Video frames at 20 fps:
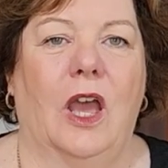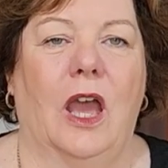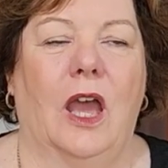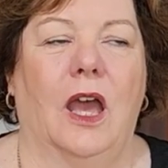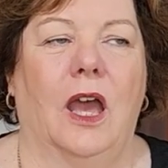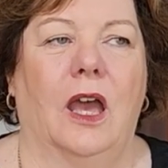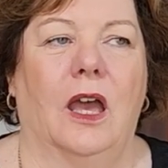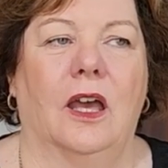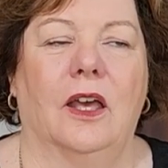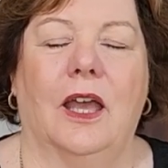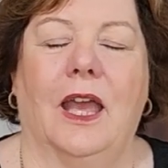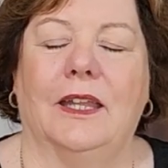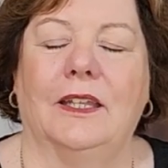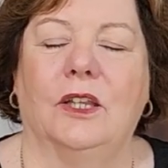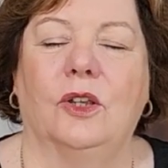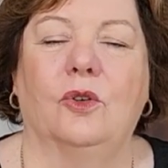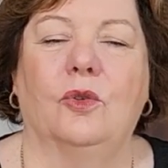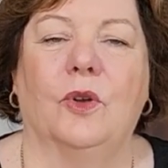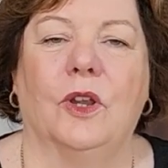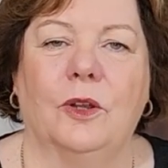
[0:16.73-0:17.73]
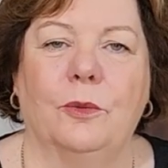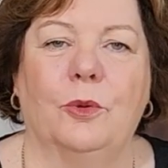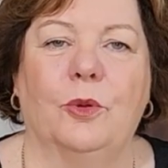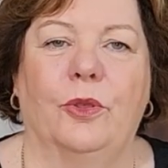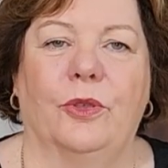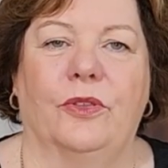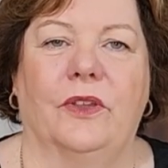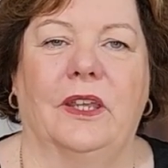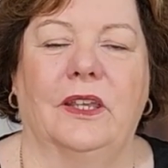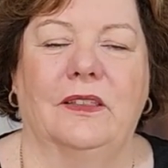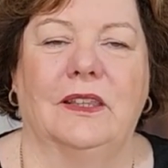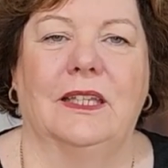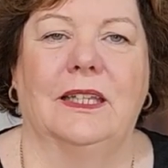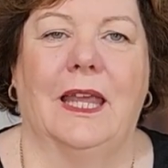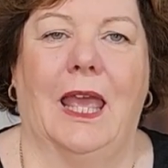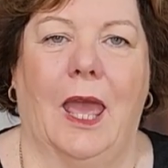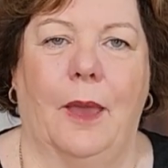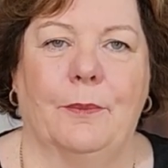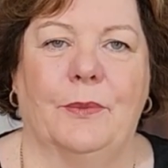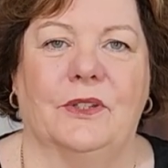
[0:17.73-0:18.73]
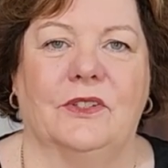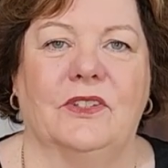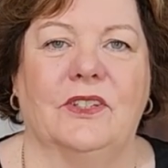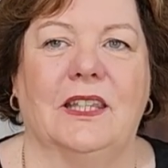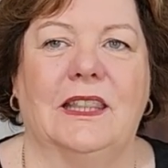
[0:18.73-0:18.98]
An incredible thing that happened,